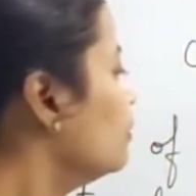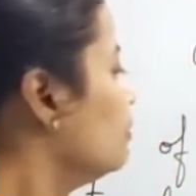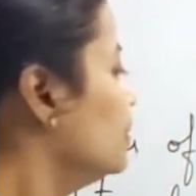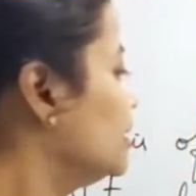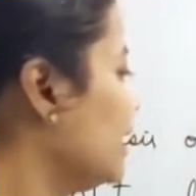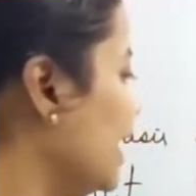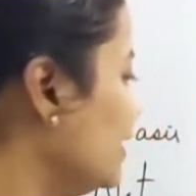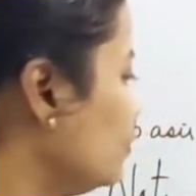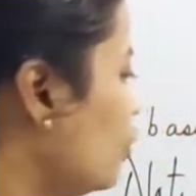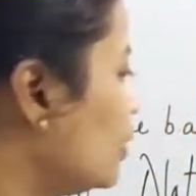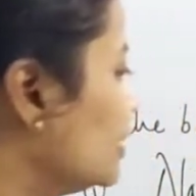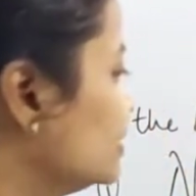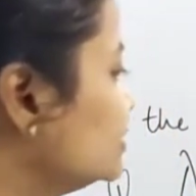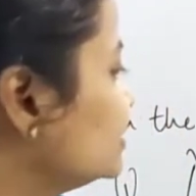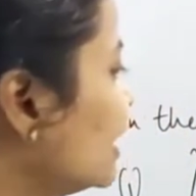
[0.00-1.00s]
methyl
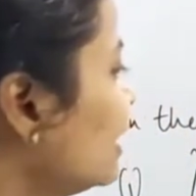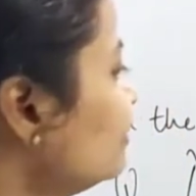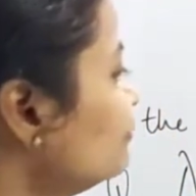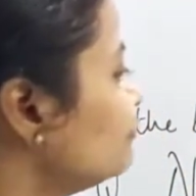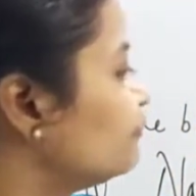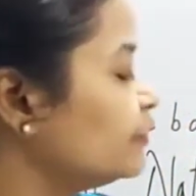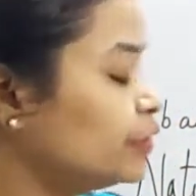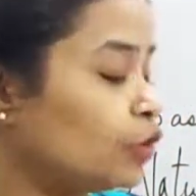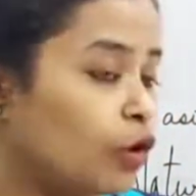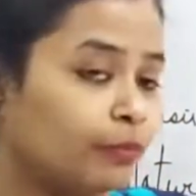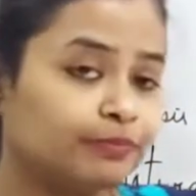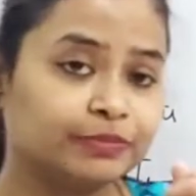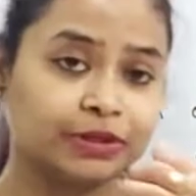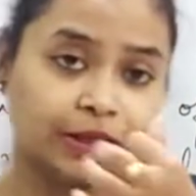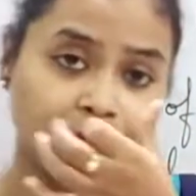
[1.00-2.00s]
orange and
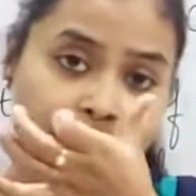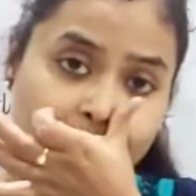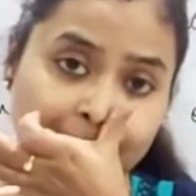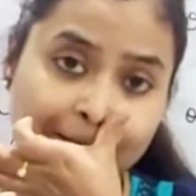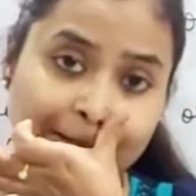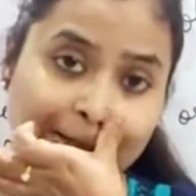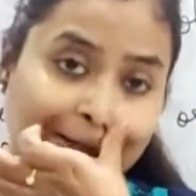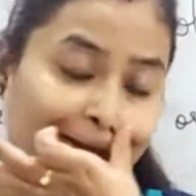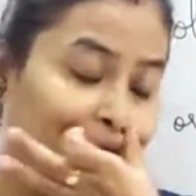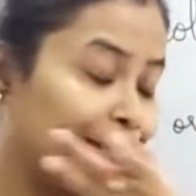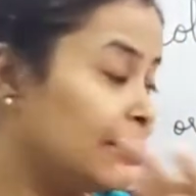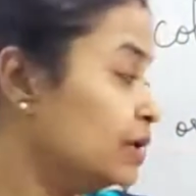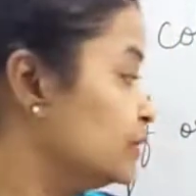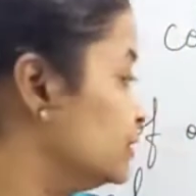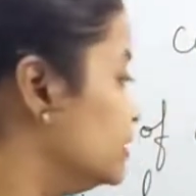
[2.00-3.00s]
phenolphthalein.
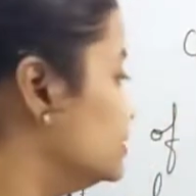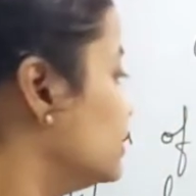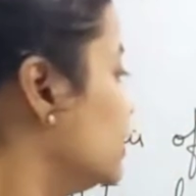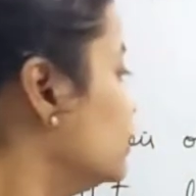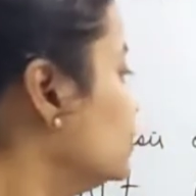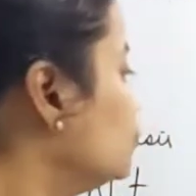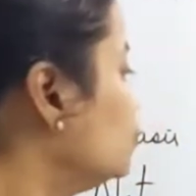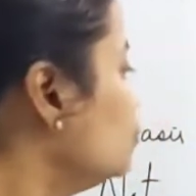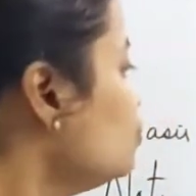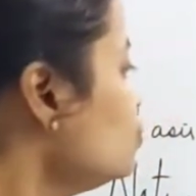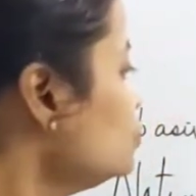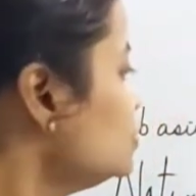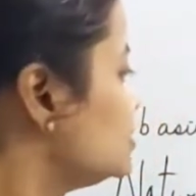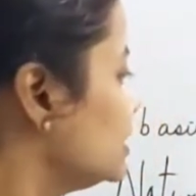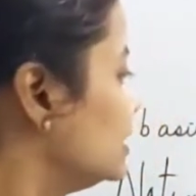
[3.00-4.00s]
These are the
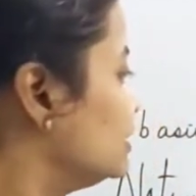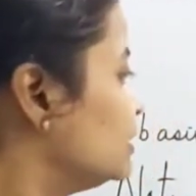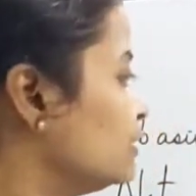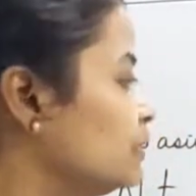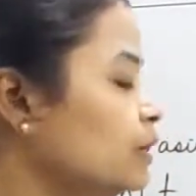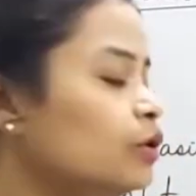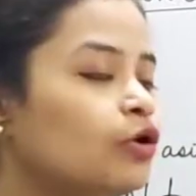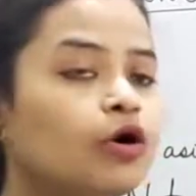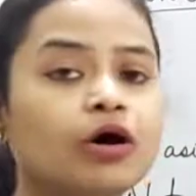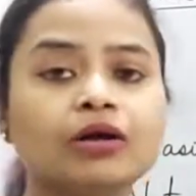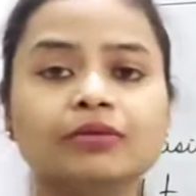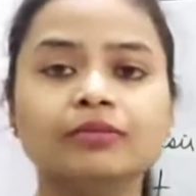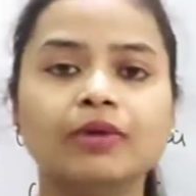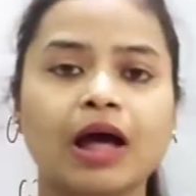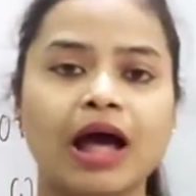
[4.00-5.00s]
two synthetic
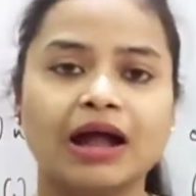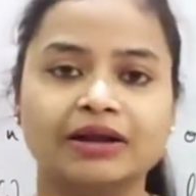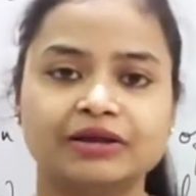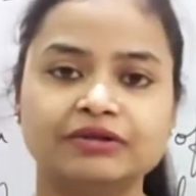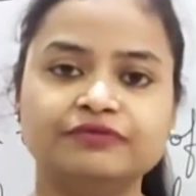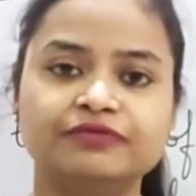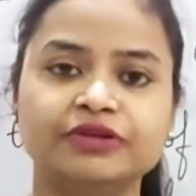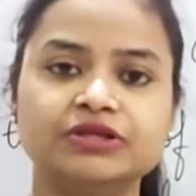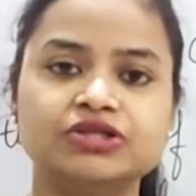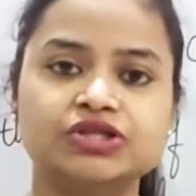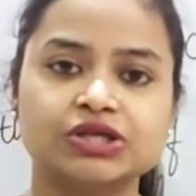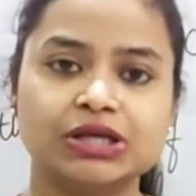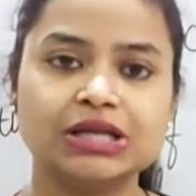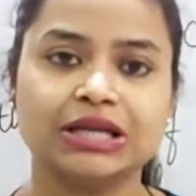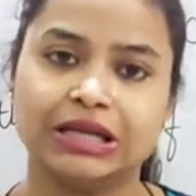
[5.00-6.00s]
or
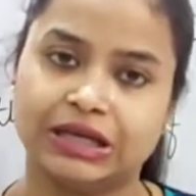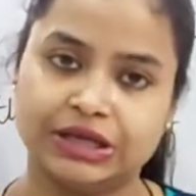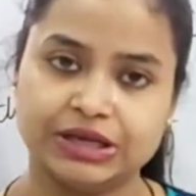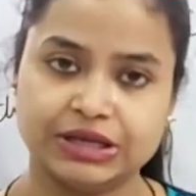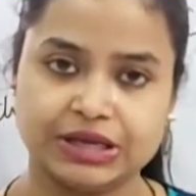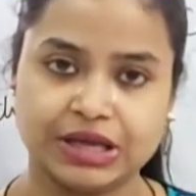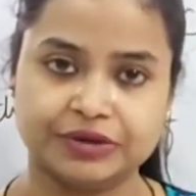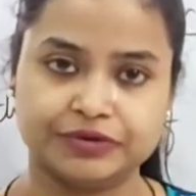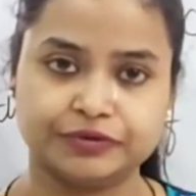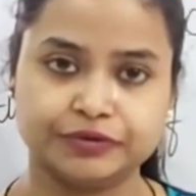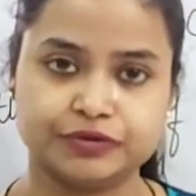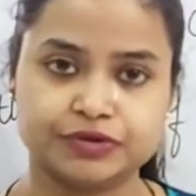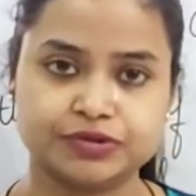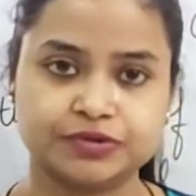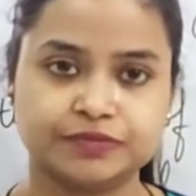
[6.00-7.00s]
artificial
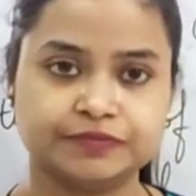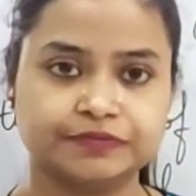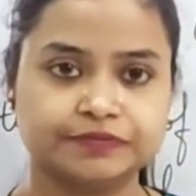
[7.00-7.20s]
indicators.